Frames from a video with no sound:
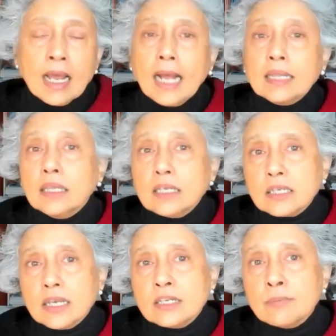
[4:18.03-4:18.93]
And this
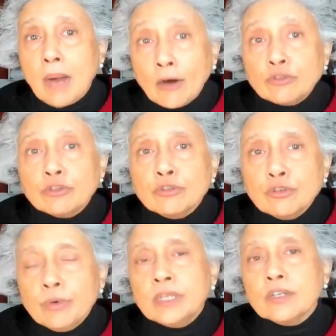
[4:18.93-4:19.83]
is bound to
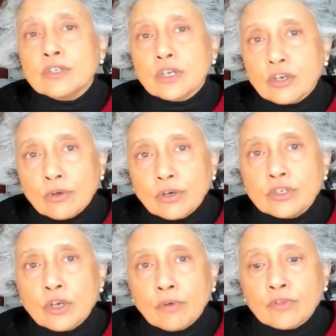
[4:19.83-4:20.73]
ruin the
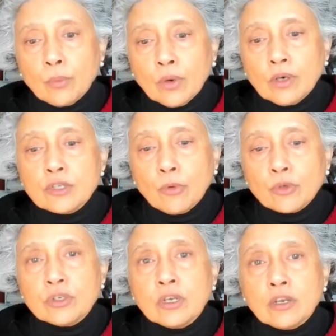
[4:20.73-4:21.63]
security of the world's
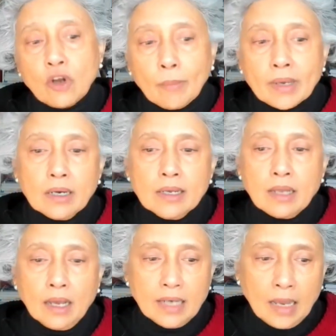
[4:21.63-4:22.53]
most economically
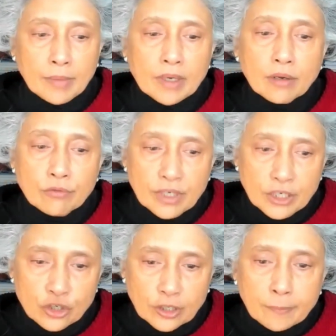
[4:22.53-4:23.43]
dynamic
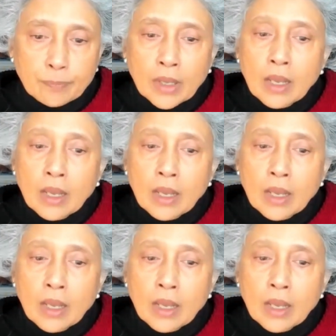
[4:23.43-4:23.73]
region.